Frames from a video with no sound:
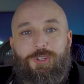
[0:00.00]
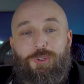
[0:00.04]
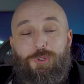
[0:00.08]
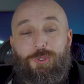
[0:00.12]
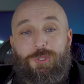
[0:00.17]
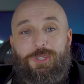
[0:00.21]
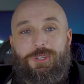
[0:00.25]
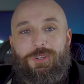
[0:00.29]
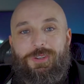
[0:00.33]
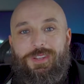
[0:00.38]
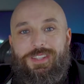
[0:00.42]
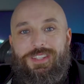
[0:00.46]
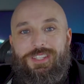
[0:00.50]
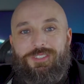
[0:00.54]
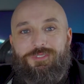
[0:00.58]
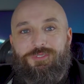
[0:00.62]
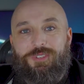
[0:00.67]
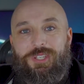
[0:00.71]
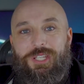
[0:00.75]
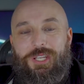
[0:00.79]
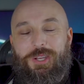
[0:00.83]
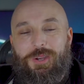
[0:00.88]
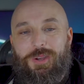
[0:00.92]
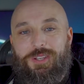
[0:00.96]
Earlier in this
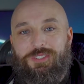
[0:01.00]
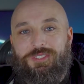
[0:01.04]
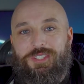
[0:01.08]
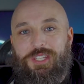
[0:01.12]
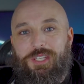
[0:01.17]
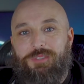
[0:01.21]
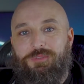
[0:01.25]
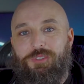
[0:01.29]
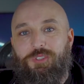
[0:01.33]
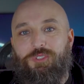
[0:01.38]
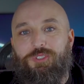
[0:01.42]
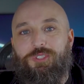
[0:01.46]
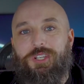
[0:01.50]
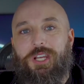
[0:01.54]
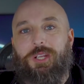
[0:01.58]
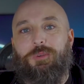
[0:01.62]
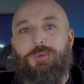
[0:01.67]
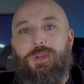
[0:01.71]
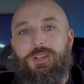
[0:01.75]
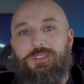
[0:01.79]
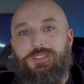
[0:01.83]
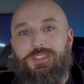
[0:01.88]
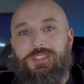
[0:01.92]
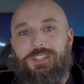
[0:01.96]
video, I said if you stuck
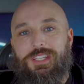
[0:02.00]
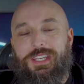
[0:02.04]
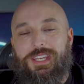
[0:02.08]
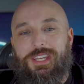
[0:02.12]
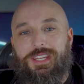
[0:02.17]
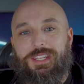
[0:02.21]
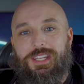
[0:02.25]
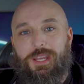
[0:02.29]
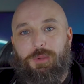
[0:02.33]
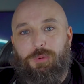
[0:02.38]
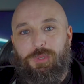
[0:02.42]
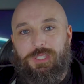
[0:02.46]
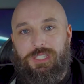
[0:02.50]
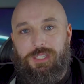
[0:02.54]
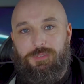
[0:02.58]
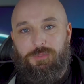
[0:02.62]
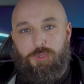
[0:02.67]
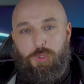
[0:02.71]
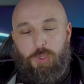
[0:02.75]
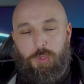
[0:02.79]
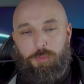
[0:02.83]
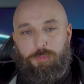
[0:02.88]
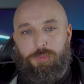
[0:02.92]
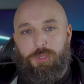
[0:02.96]
around to the end, I would
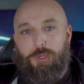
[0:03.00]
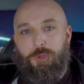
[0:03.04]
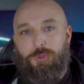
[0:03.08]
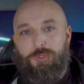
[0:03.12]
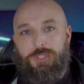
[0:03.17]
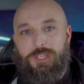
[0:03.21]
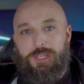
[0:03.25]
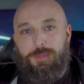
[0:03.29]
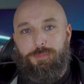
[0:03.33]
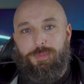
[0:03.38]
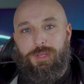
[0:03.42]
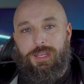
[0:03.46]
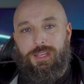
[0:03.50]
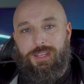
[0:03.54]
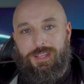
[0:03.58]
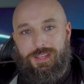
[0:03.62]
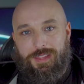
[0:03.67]
give you a pro tip,